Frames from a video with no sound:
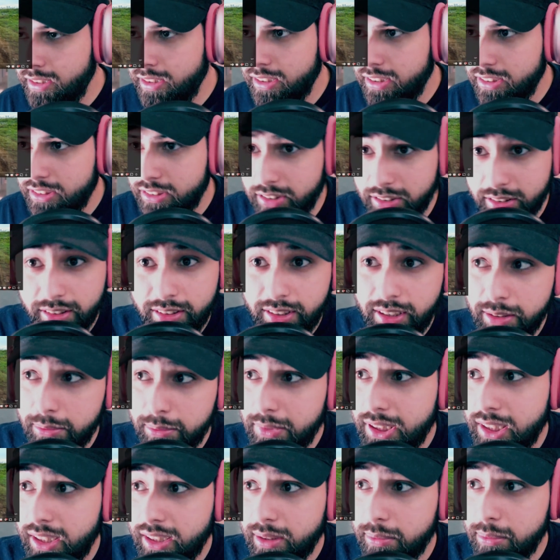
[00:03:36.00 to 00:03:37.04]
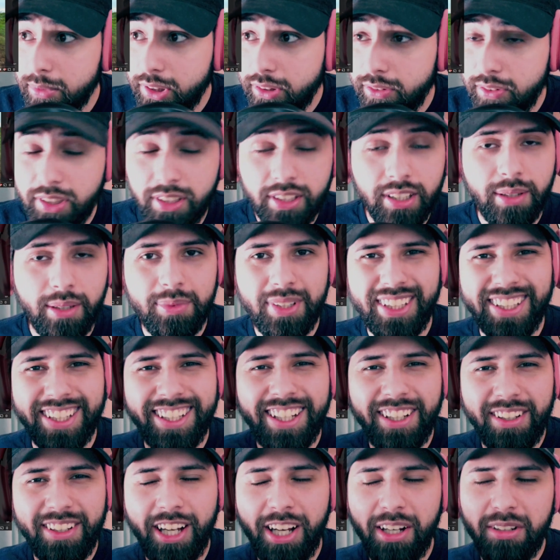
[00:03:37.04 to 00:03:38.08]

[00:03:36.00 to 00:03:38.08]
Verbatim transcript: So this is going to be like a movie. I mean, I,